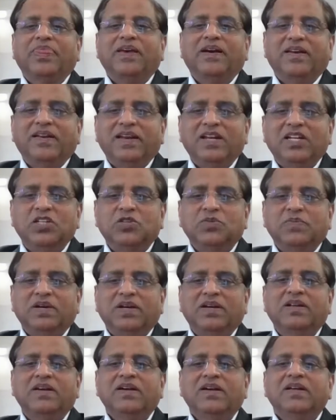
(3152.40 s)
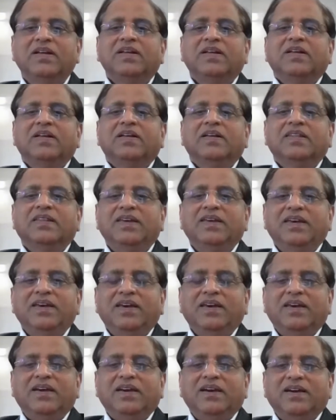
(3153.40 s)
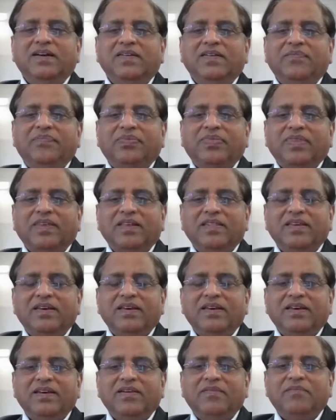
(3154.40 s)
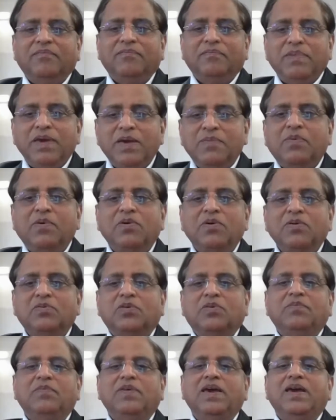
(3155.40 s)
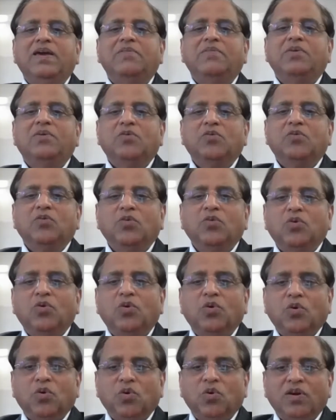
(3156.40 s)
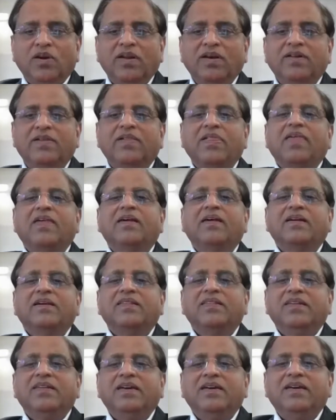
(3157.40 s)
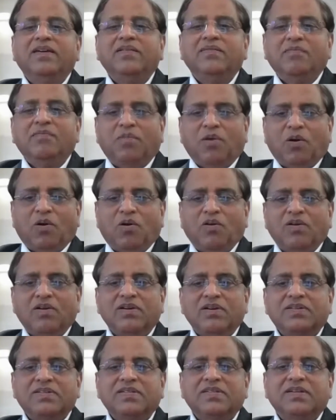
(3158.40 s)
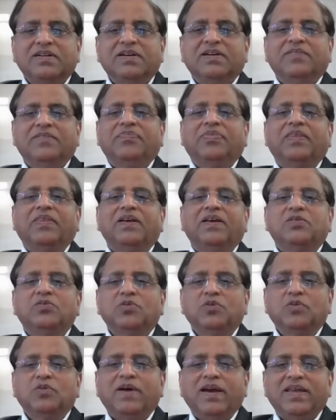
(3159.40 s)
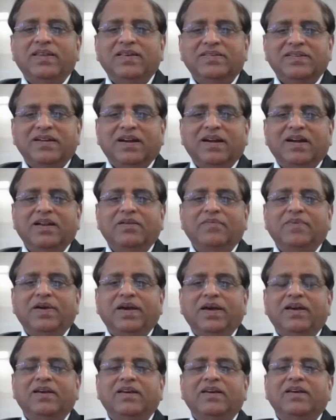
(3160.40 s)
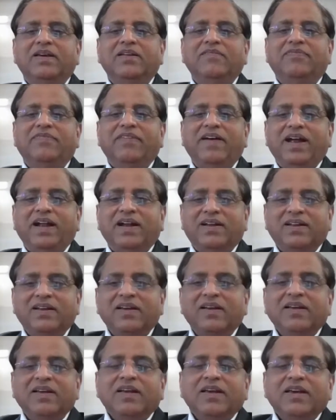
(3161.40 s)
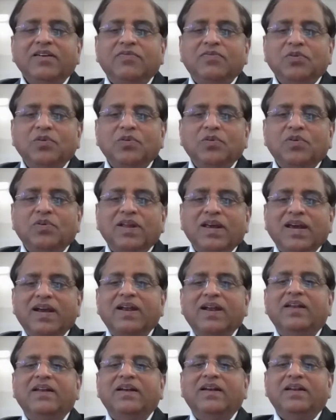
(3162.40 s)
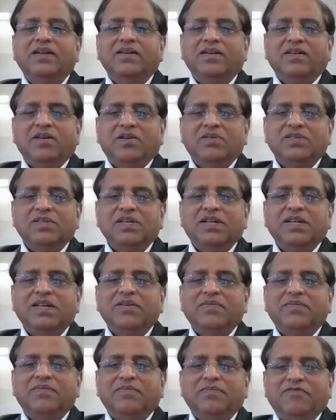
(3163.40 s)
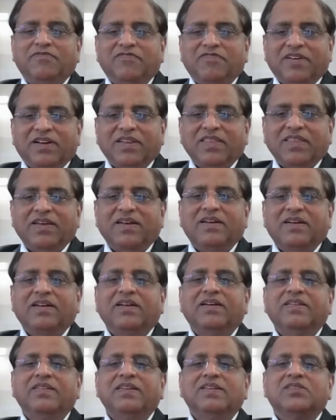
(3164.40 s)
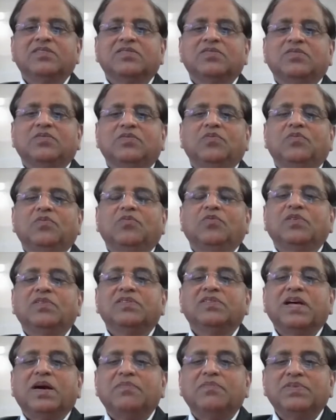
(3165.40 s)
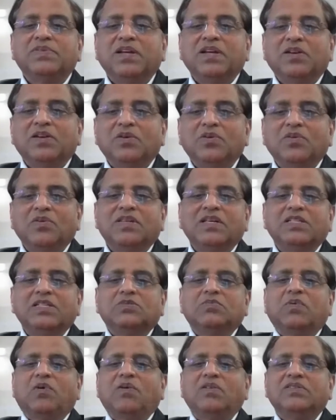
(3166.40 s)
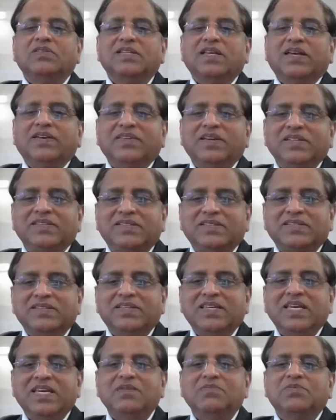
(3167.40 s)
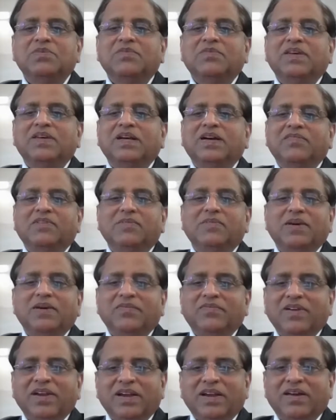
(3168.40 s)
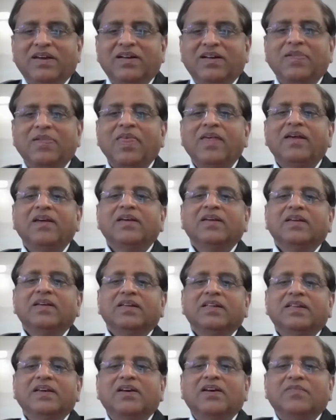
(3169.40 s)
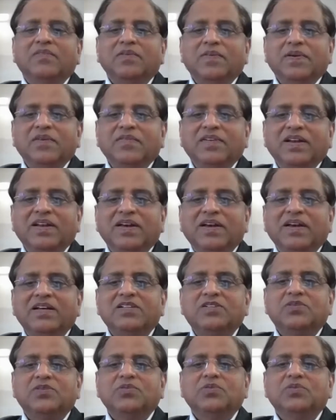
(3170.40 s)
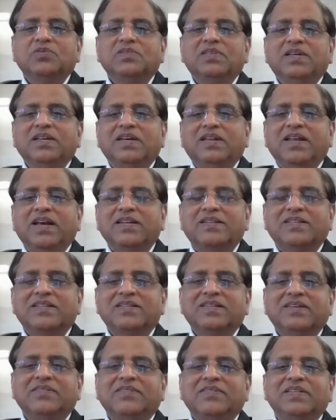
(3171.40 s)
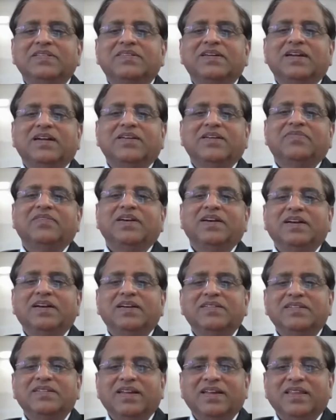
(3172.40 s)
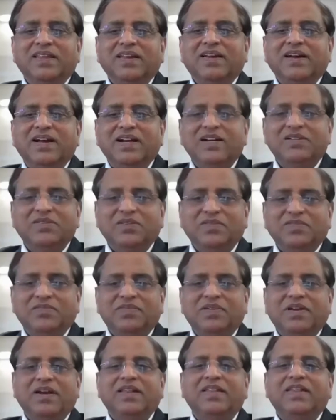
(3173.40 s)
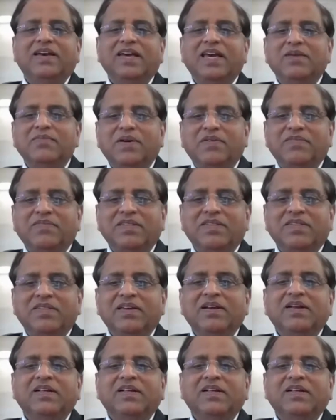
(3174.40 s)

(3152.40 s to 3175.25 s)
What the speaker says: arrangement. The people should be able to hold the bonds issued by the central bank. In fact, if you take it a little logically further, this would substitute the small savings schemes of the government of India. The government of India issues the national savings certificates and other kinds of, and they came up with